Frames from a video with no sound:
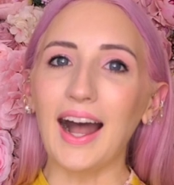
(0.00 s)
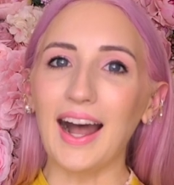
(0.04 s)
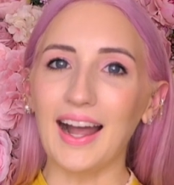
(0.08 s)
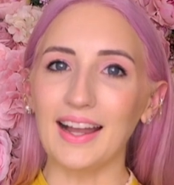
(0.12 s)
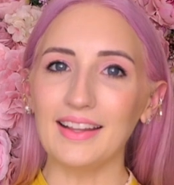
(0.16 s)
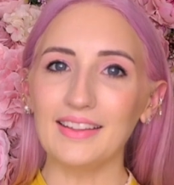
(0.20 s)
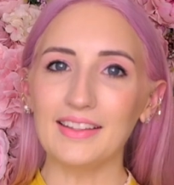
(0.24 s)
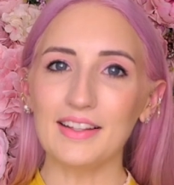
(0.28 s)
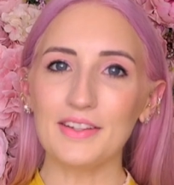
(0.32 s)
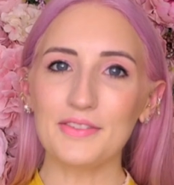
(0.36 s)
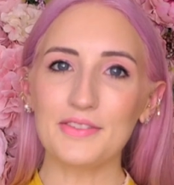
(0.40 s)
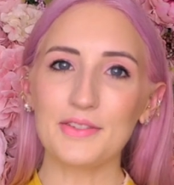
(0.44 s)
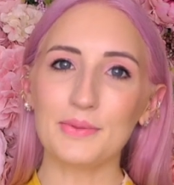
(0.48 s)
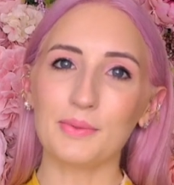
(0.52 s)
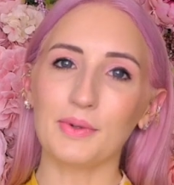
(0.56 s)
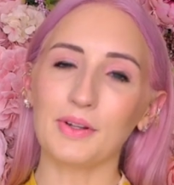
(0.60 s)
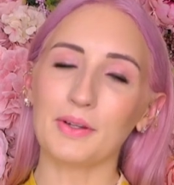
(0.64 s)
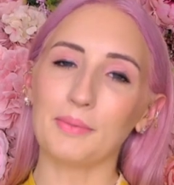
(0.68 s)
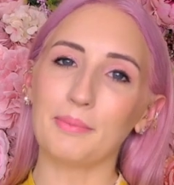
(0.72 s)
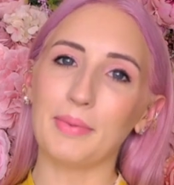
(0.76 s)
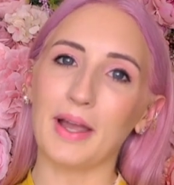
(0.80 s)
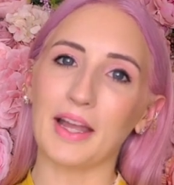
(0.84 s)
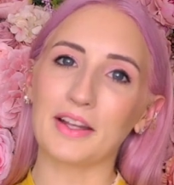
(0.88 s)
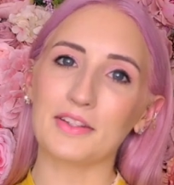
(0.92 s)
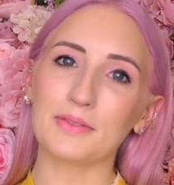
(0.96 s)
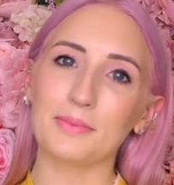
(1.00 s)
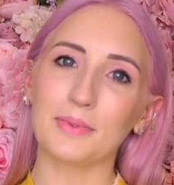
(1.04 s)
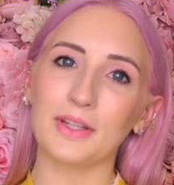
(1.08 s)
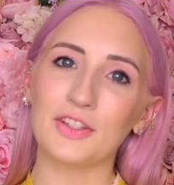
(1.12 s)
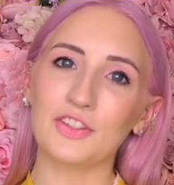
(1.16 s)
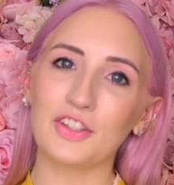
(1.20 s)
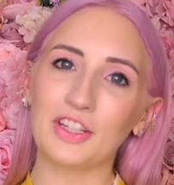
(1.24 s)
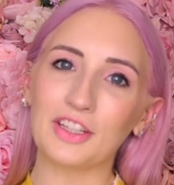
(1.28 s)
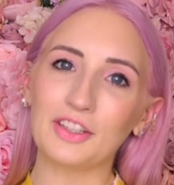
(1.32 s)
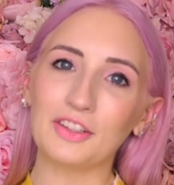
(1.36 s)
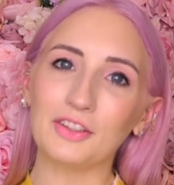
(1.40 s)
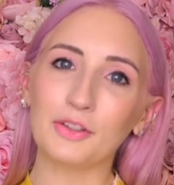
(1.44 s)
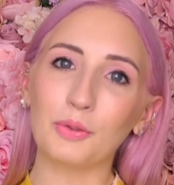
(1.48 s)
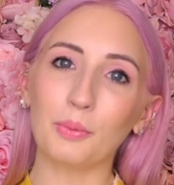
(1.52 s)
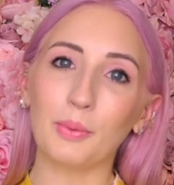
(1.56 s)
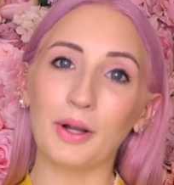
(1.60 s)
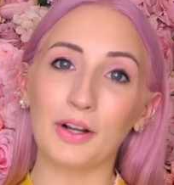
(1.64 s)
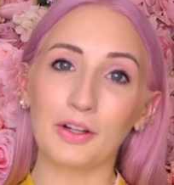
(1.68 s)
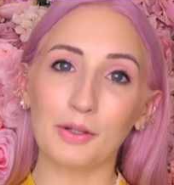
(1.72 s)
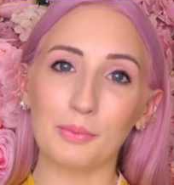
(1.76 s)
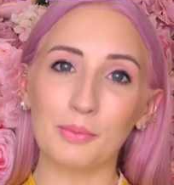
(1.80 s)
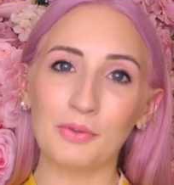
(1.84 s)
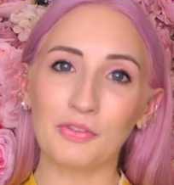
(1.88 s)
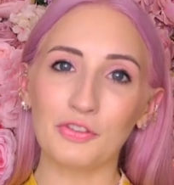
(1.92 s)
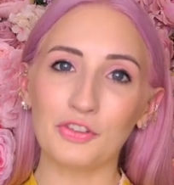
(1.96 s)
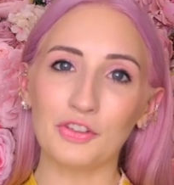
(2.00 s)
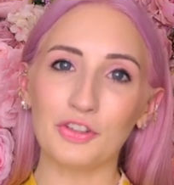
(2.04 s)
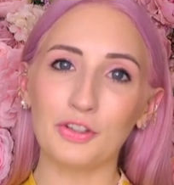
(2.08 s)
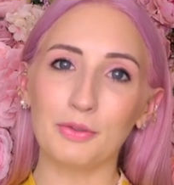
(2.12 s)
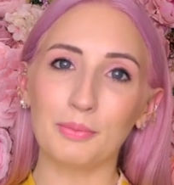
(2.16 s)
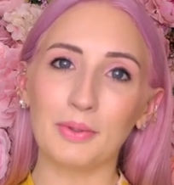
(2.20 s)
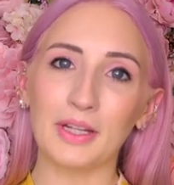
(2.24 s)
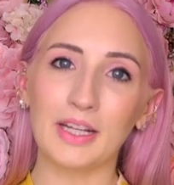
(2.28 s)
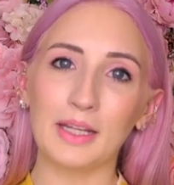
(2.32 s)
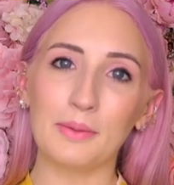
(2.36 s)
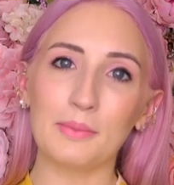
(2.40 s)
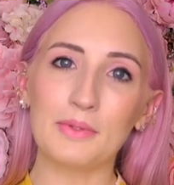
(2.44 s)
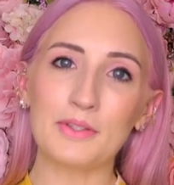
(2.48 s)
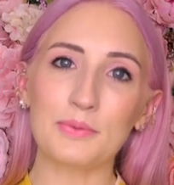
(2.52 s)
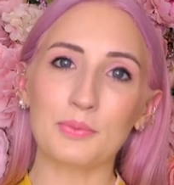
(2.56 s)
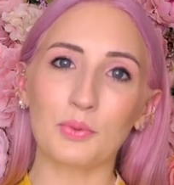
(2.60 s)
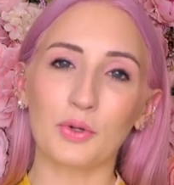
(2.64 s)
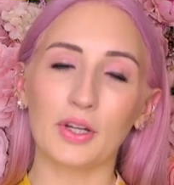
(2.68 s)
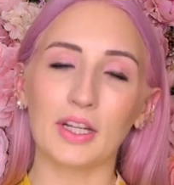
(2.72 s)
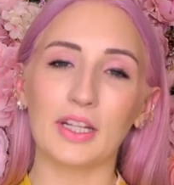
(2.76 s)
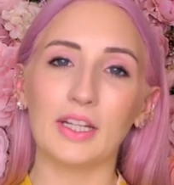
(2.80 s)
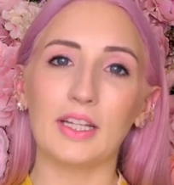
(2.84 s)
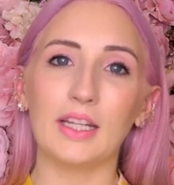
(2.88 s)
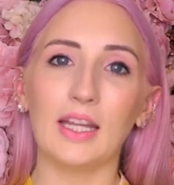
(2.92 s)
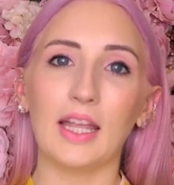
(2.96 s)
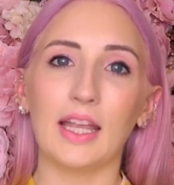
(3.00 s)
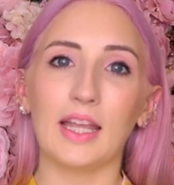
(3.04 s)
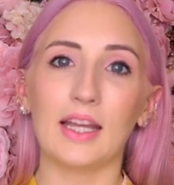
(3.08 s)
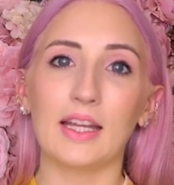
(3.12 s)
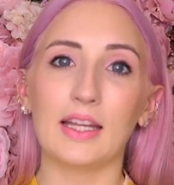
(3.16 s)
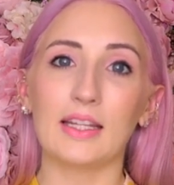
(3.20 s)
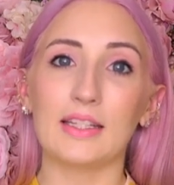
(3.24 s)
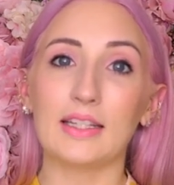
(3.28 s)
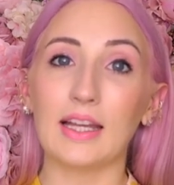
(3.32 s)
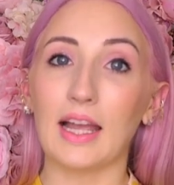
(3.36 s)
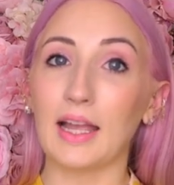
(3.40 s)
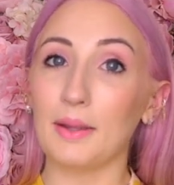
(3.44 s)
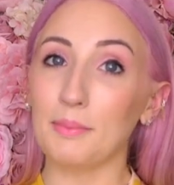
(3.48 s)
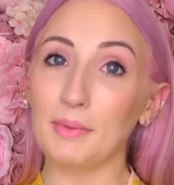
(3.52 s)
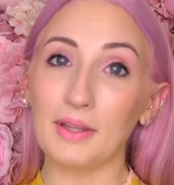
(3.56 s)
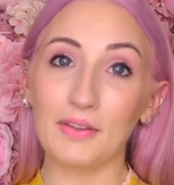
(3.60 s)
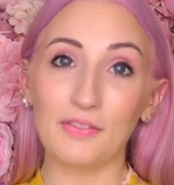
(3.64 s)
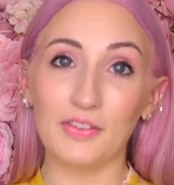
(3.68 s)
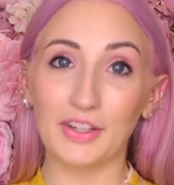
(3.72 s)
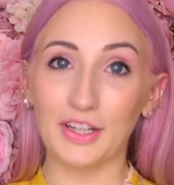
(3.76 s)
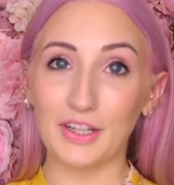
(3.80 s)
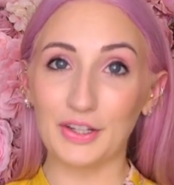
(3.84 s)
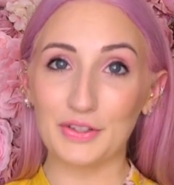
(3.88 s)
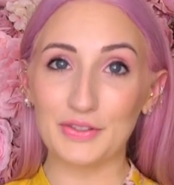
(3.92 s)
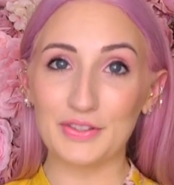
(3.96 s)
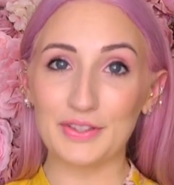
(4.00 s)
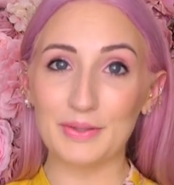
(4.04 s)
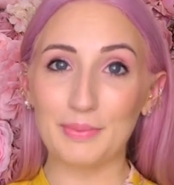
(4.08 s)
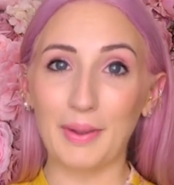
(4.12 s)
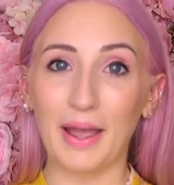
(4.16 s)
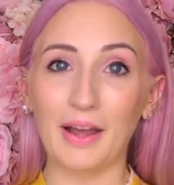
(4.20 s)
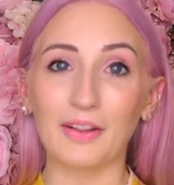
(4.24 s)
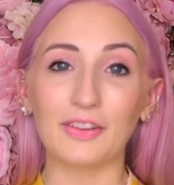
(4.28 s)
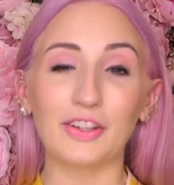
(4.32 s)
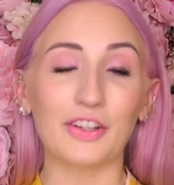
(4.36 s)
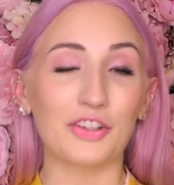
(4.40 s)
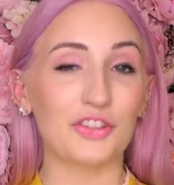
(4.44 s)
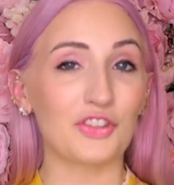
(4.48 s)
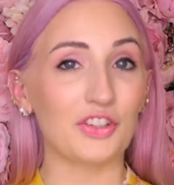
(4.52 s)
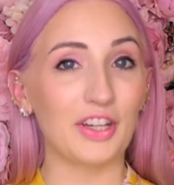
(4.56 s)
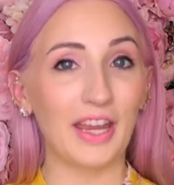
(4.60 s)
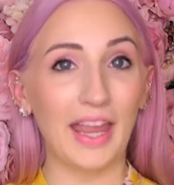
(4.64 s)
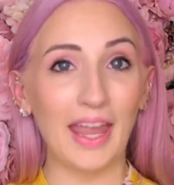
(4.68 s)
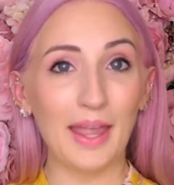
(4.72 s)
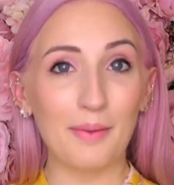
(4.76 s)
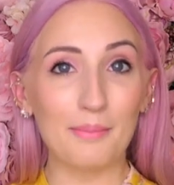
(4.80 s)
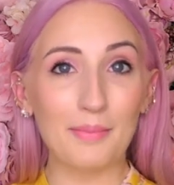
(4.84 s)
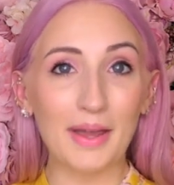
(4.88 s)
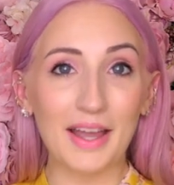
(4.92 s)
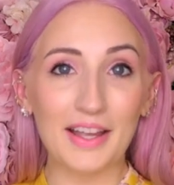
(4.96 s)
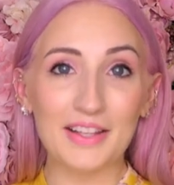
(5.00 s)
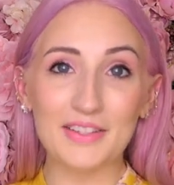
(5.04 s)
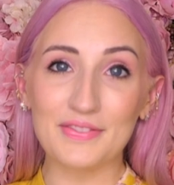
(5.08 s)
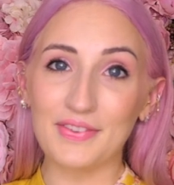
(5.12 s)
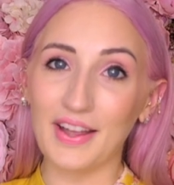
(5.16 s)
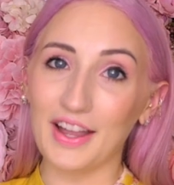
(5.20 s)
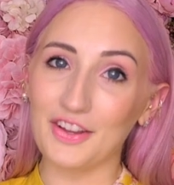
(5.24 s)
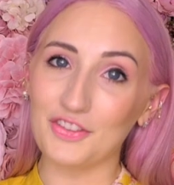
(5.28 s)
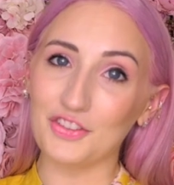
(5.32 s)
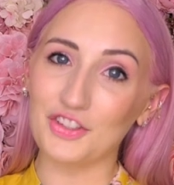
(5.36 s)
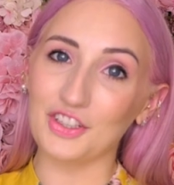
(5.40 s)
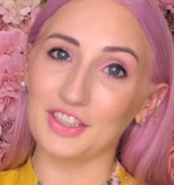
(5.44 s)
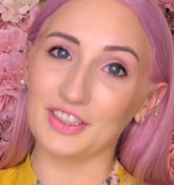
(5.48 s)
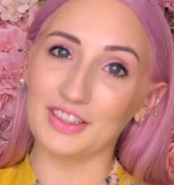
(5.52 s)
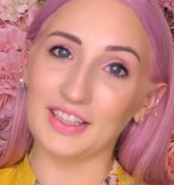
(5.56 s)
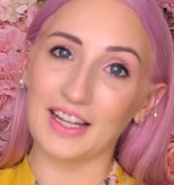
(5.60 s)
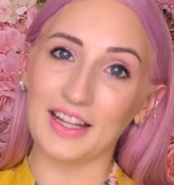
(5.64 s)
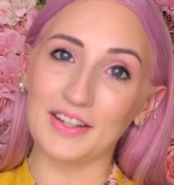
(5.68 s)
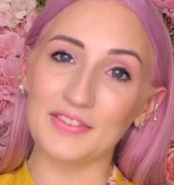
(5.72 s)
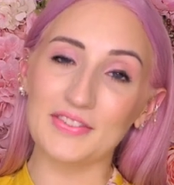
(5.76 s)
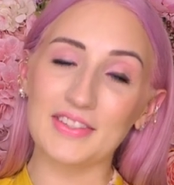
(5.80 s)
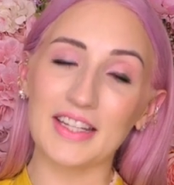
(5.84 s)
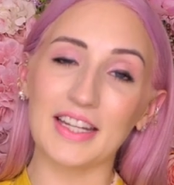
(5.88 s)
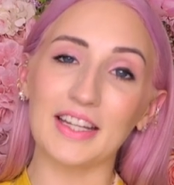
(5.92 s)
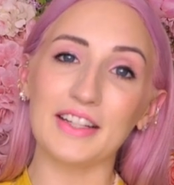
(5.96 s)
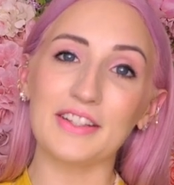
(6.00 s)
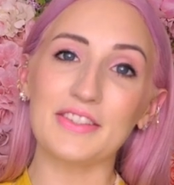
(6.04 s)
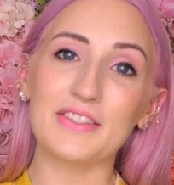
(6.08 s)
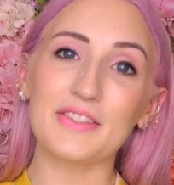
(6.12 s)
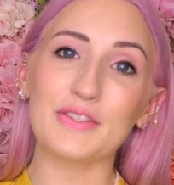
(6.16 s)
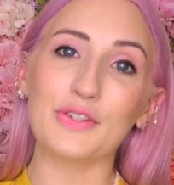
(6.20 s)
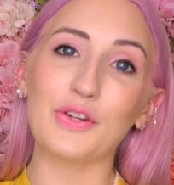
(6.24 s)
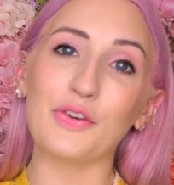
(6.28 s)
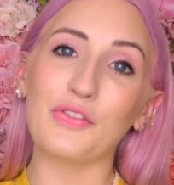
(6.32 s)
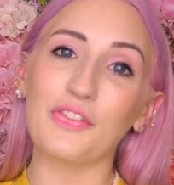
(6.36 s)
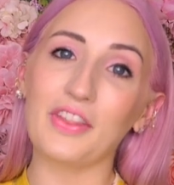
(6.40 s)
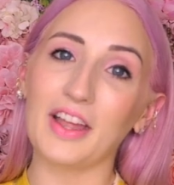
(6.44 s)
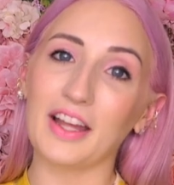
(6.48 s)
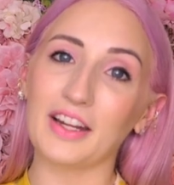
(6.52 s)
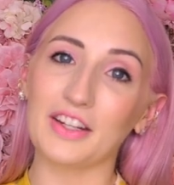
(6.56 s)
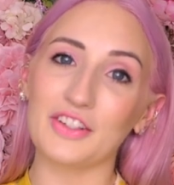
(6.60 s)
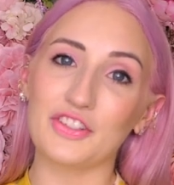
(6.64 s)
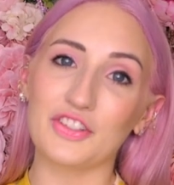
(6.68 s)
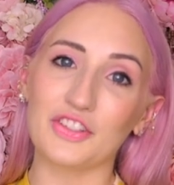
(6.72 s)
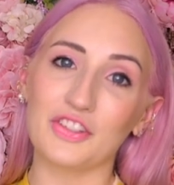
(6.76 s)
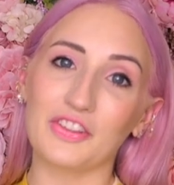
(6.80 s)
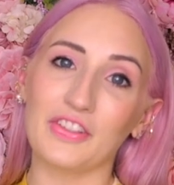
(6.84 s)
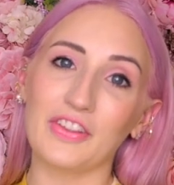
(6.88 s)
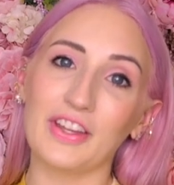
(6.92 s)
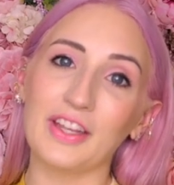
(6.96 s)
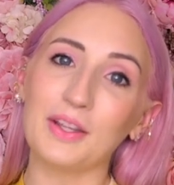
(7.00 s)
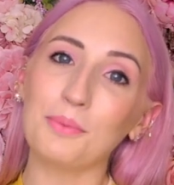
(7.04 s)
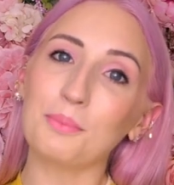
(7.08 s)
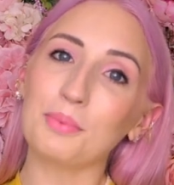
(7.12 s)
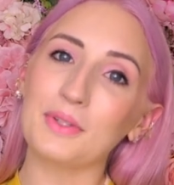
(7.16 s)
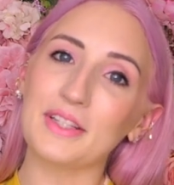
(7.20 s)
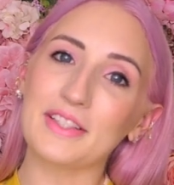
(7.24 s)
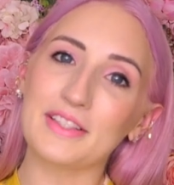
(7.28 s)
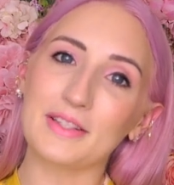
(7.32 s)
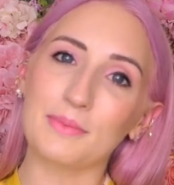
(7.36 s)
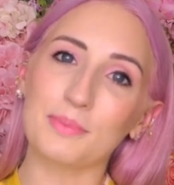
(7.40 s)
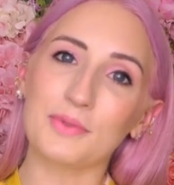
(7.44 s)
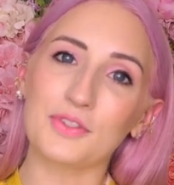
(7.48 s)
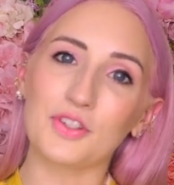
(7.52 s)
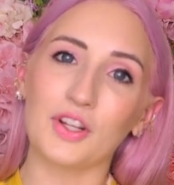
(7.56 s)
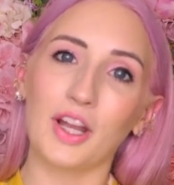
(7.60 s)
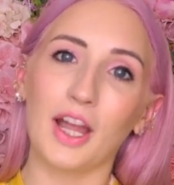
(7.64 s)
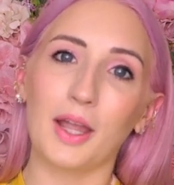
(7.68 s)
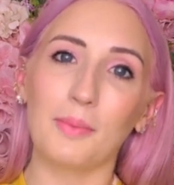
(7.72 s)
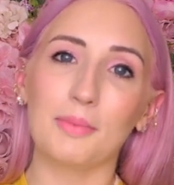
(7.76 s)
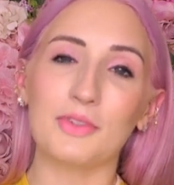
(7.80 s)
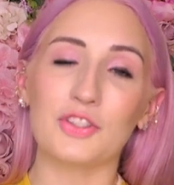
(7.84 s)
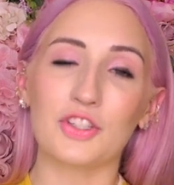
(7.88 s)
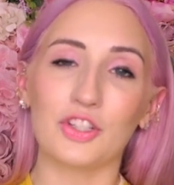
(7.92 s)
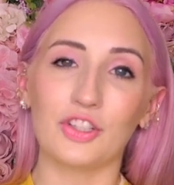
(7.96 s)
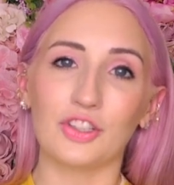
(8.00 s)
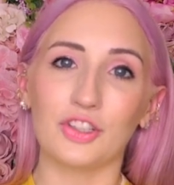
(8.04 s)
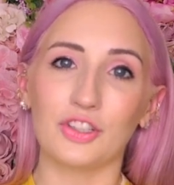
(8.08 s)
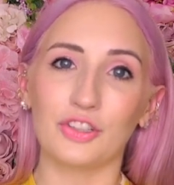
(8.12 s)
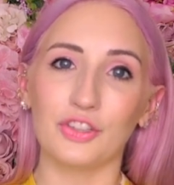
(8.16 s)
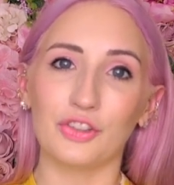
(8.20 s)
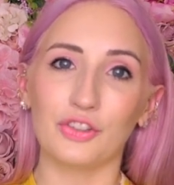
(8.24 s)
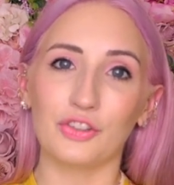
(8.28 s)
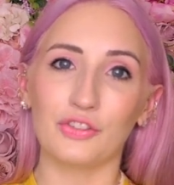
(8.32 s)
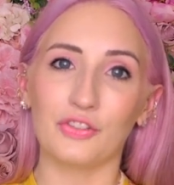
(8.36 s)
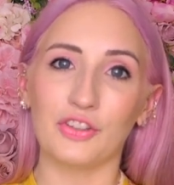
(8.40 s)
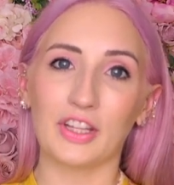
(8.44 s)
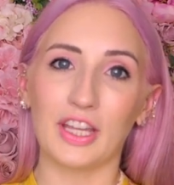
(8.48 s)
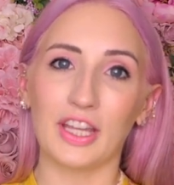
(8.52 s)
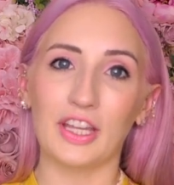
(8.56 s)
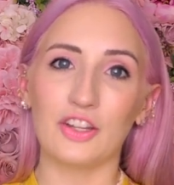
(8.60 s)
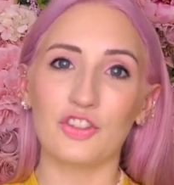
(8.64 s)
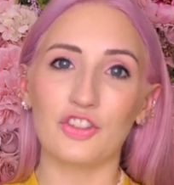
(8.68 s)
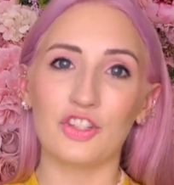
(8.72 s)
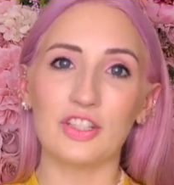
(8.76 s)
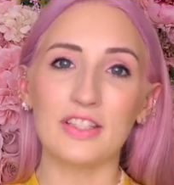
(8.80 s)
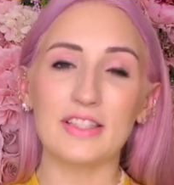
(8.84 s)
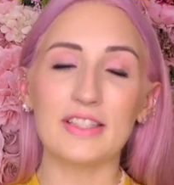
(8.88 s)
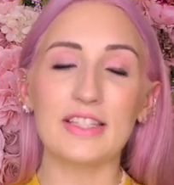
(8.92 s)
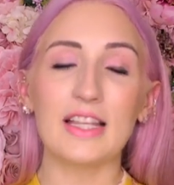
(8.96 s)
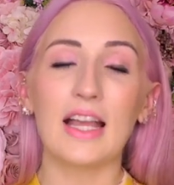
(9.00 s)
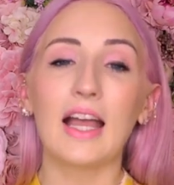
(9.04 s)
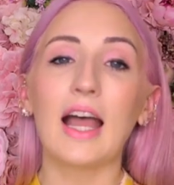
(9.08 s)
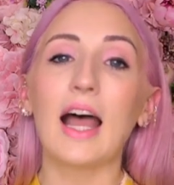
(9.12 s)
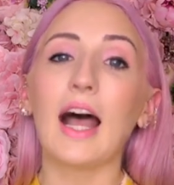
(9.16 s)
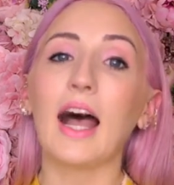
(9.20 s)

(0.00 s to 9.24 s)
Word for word: Hi loves and welcome back to my channel or welcome if you're new. My name is Morgan and I make videos about luxury handbags, fashion, and lifestyle so if that is your thing please subscribe and turn on notifications.